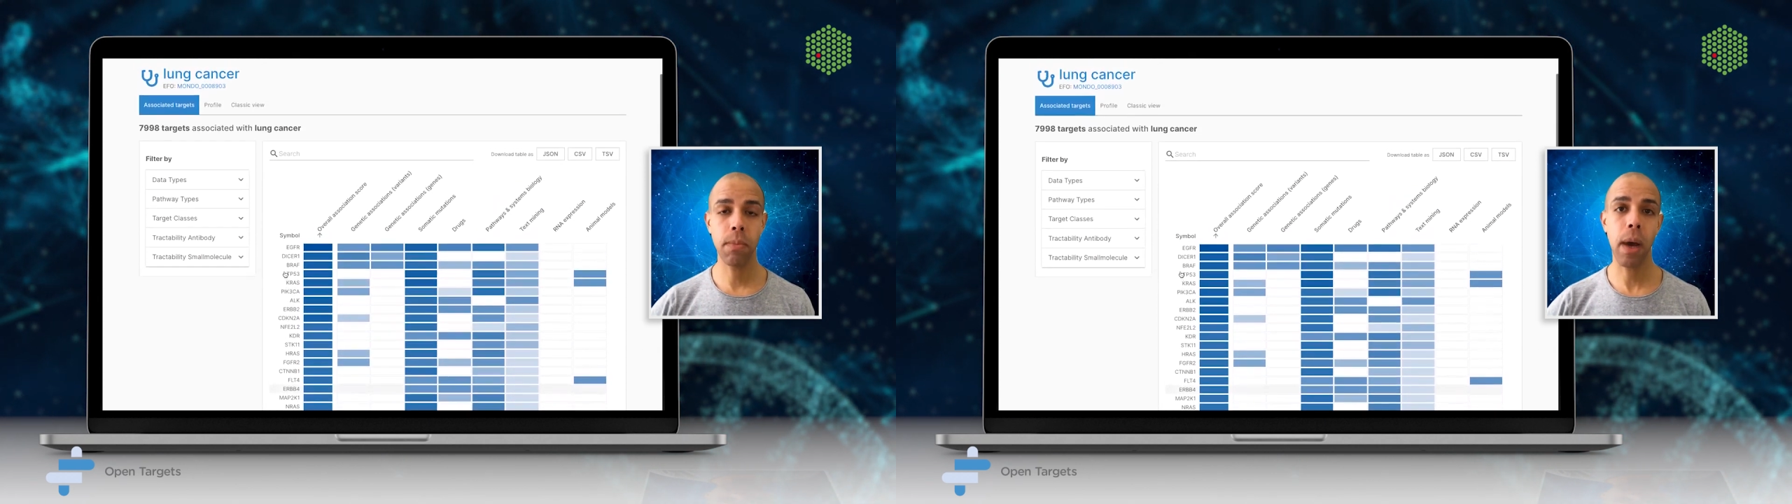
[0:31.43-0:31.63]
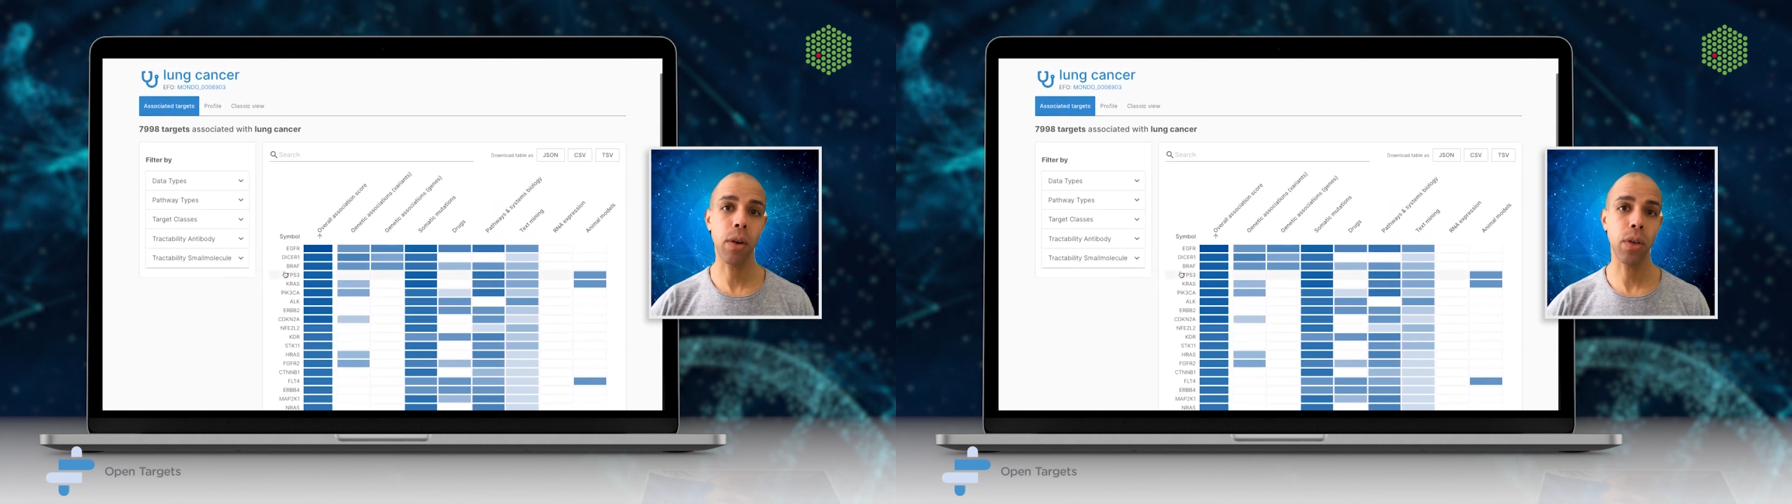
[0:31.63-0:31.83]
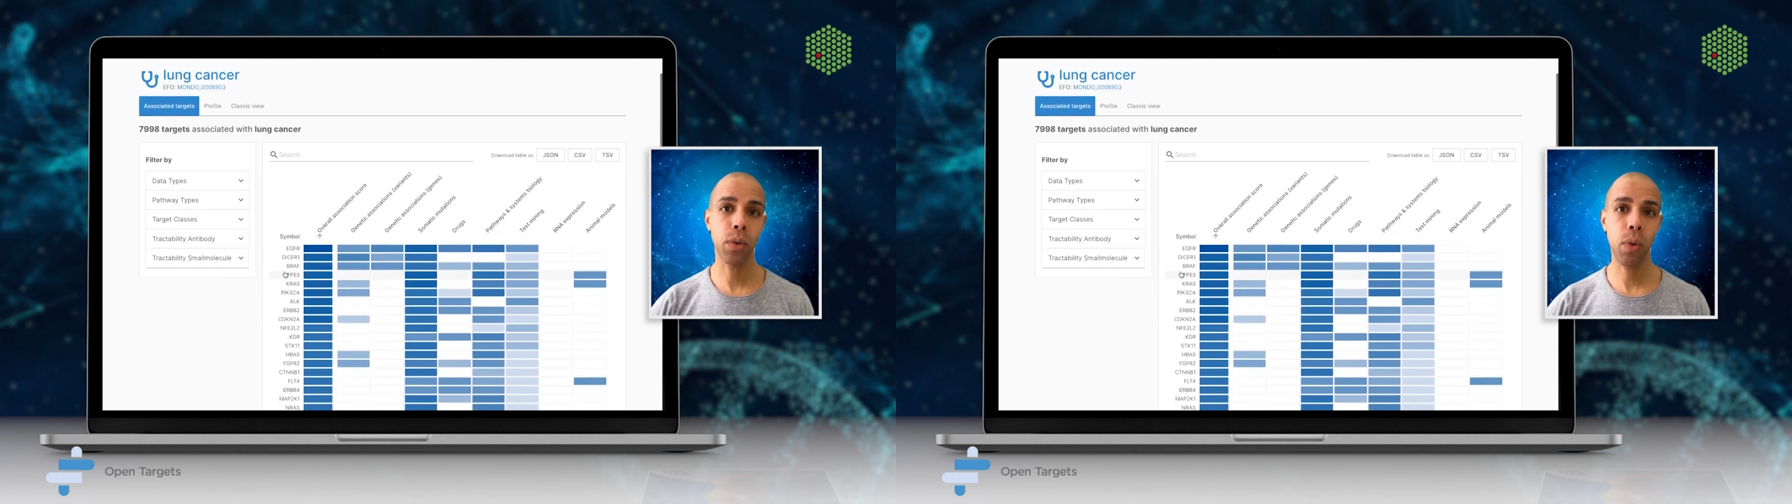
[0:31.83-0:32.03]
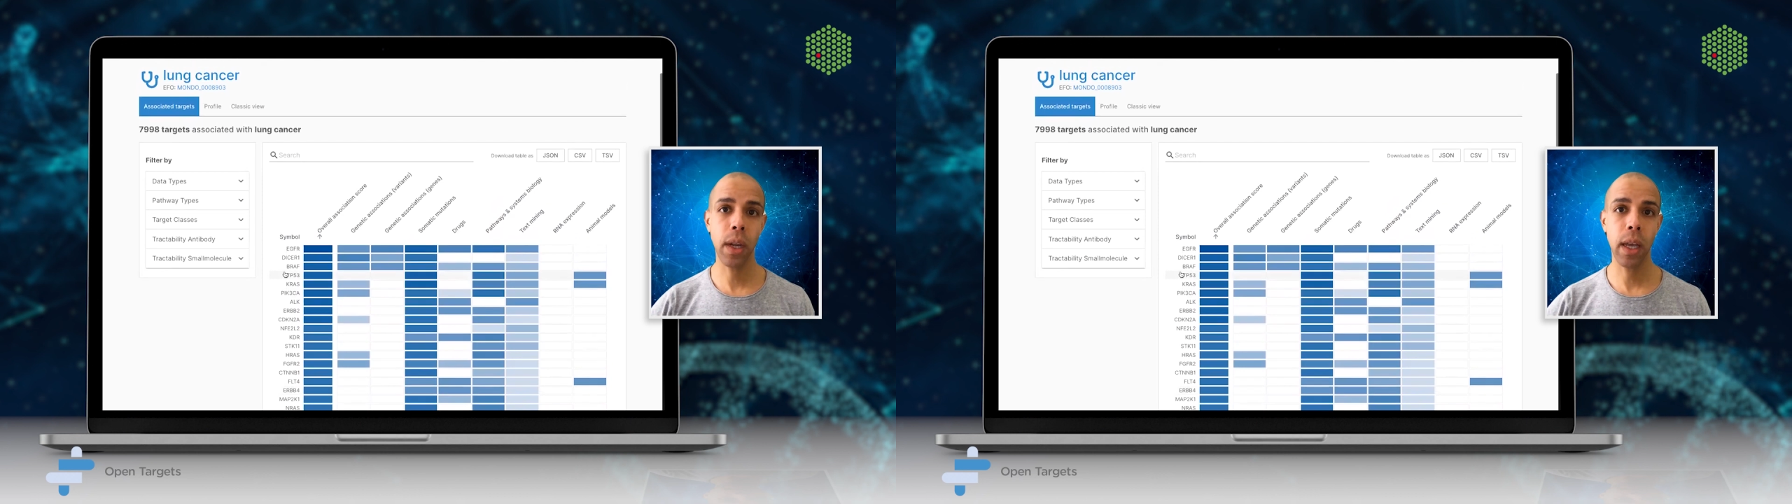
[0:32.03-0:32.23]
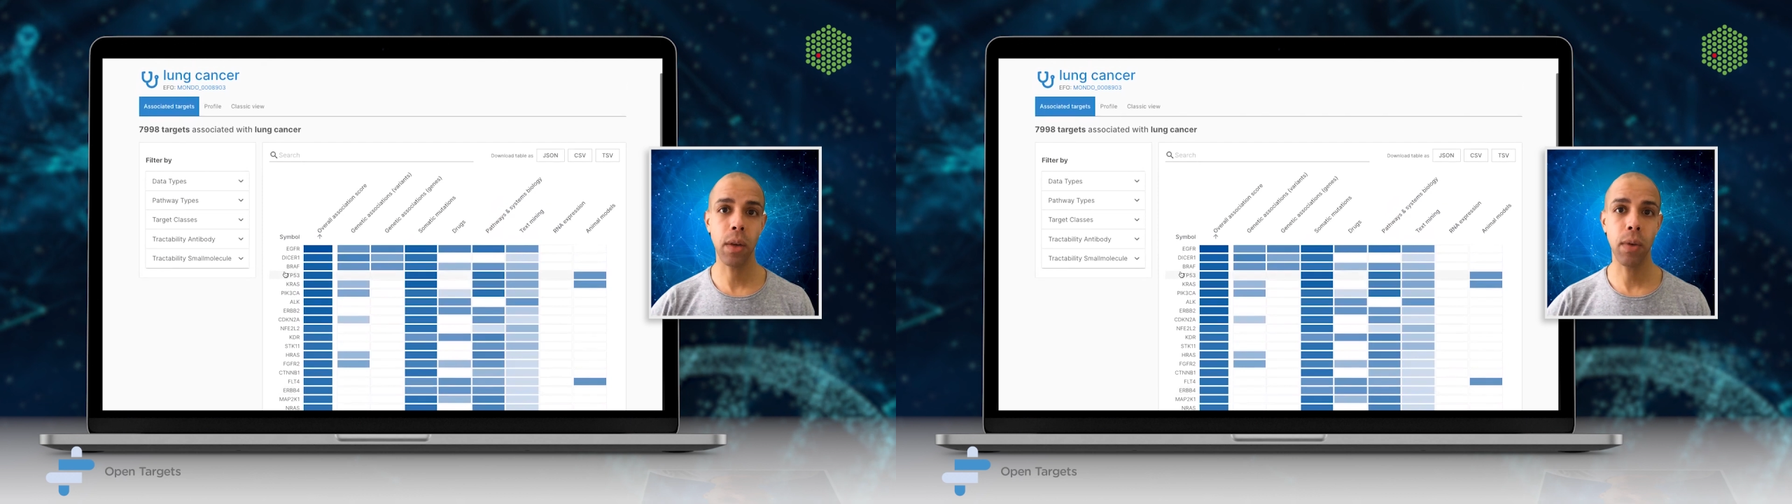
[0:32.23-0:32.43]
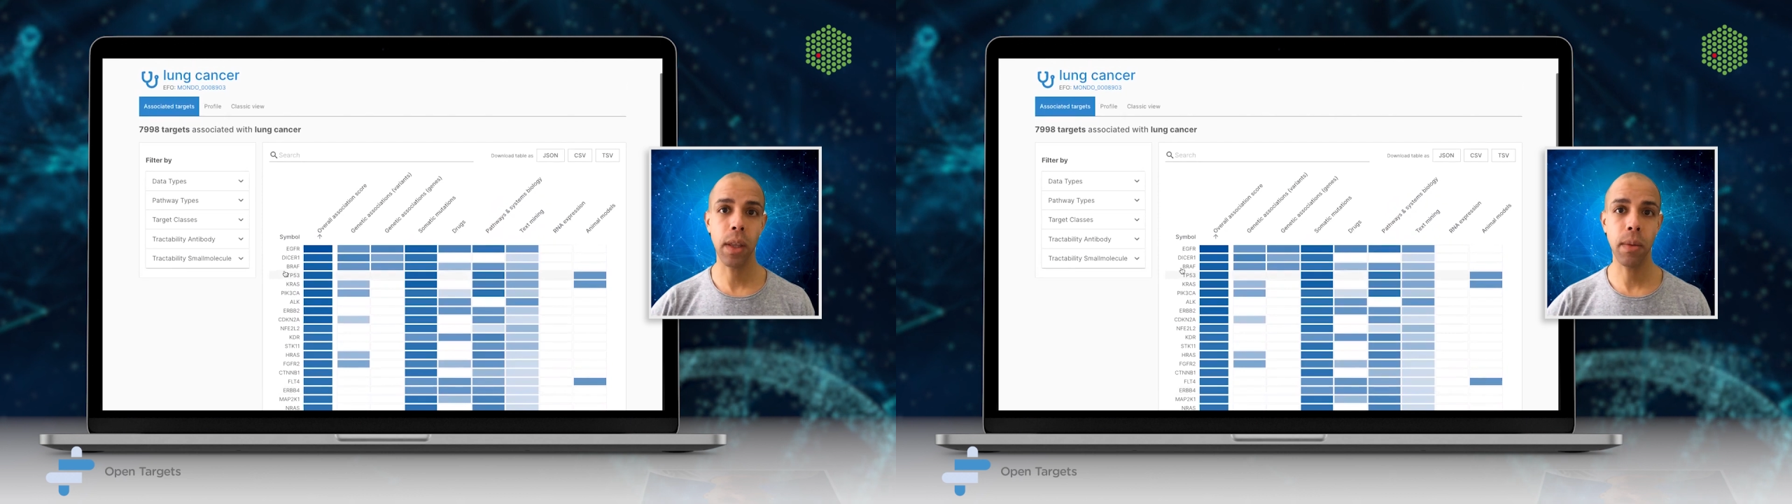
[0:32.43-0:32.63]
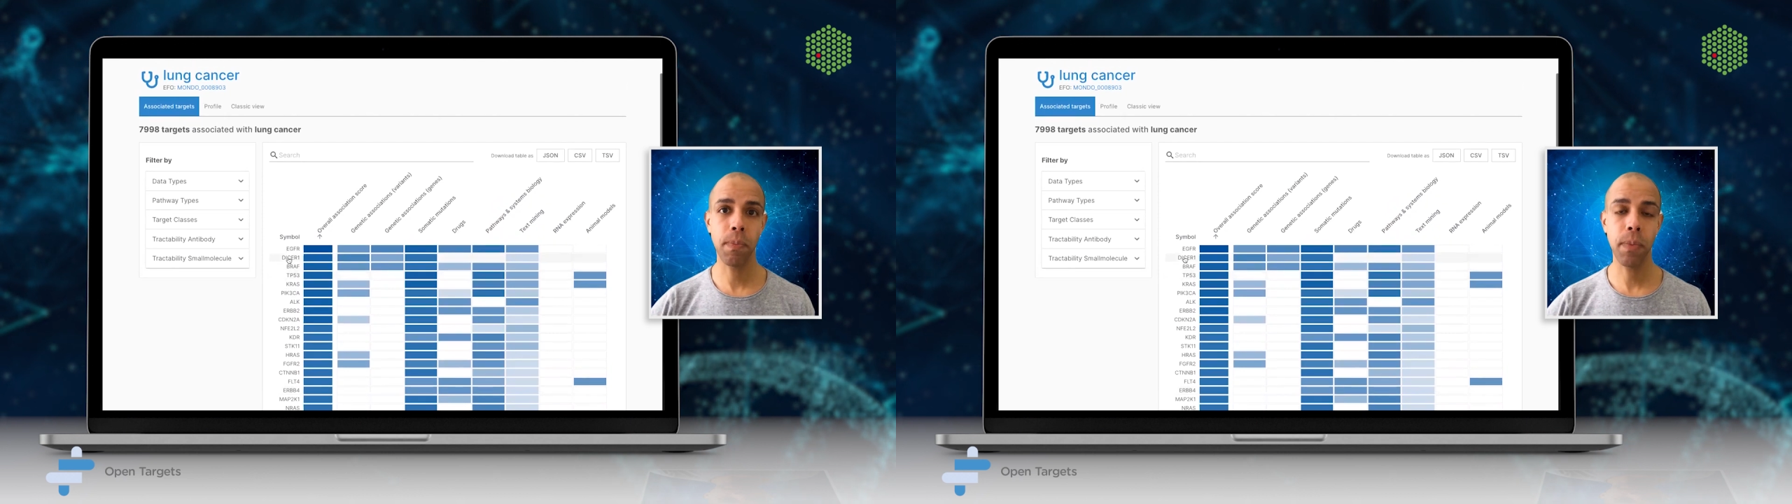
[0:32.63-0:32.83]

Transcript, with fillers: by our scoring algorithm